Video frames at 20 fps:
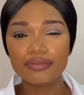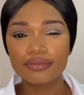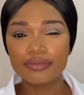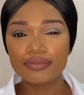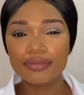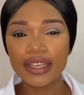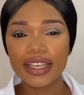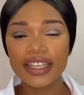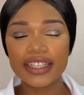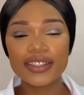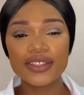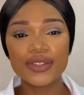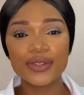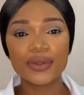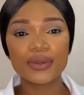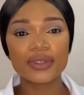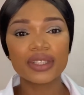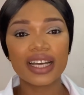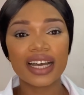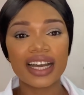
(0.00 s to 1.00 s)
baking
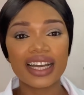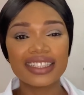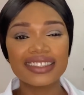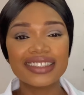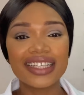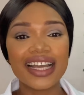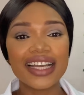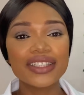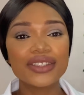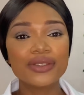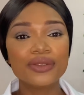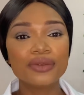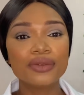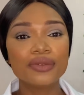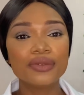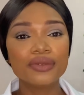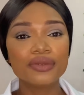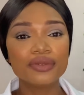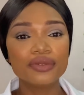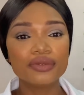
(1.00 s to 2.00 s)
soda. I decided
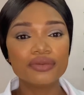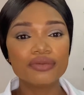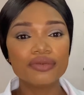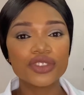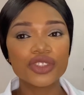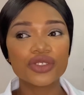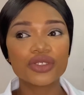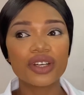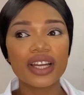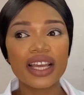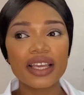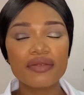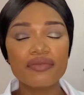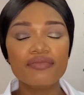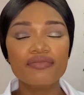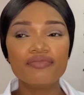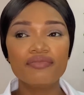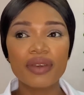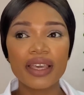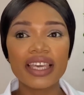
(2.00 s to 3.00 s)
to try
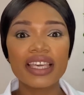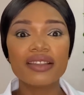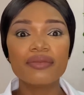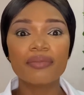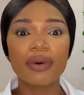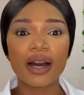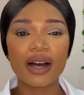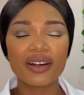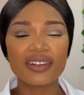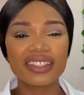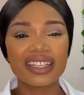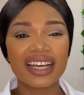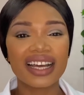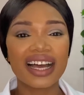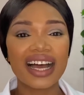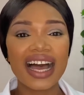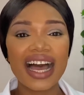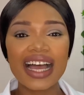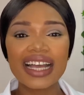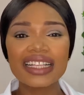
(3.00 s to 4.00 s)
baking powder
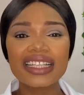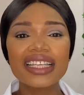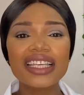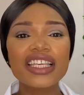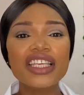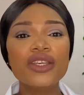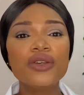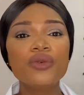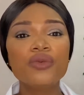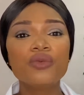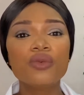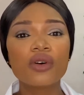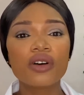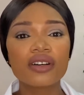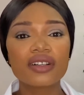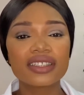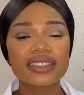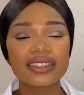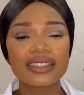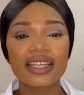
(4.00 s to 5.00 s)
and it
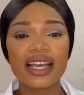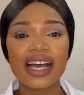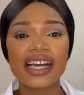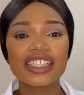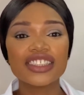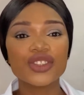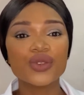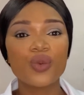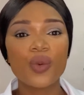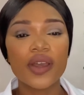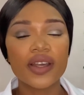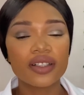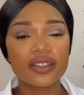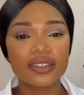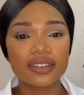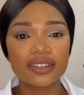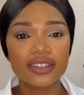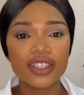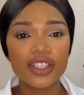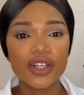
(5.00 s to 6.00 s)
worked as
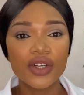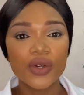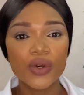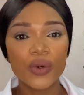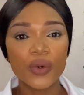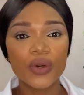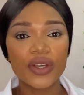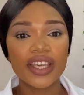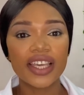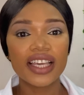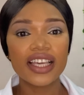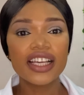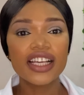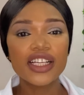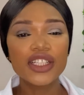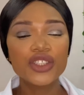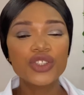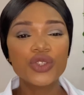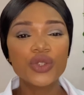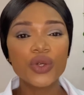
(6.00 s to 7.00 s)
well. Okay,
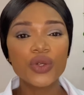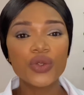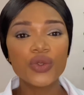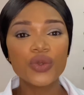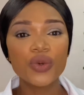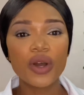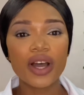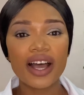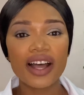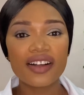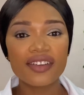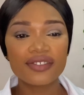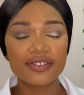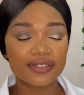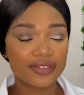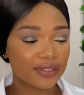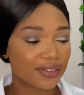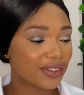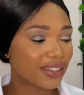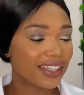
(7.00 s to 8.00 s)
so you have,
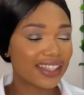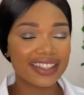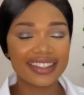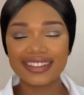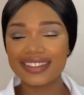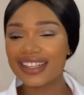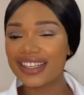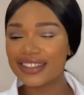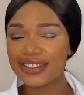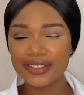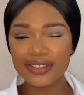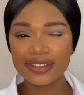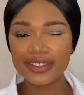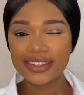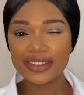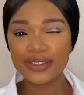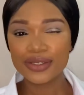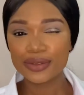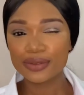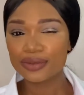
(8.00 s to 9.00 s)
there's no
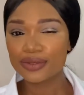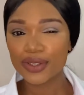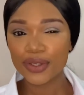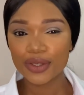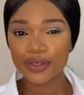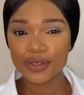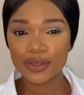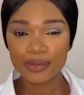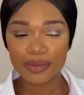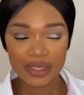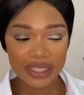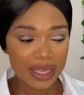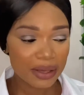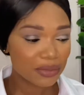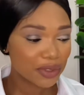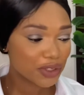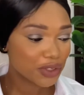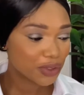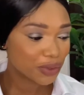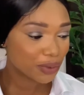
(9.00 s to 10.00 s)
need to talk too much, let
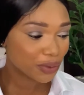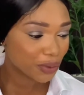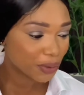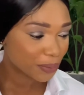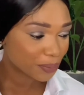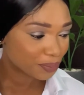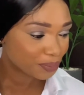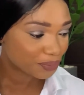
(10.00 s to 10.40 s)
me show you.